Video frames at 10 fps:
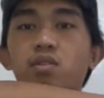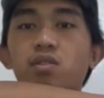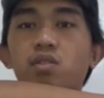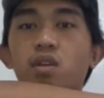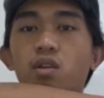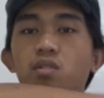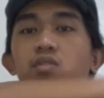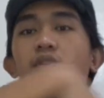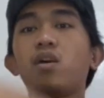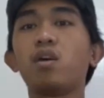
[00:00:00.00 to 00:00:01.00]

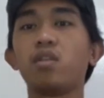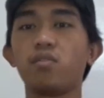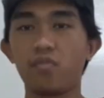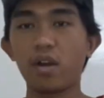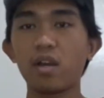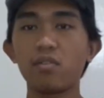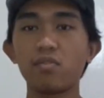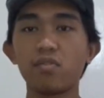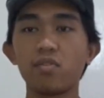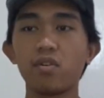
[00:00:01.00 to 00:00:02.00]
6, and 5,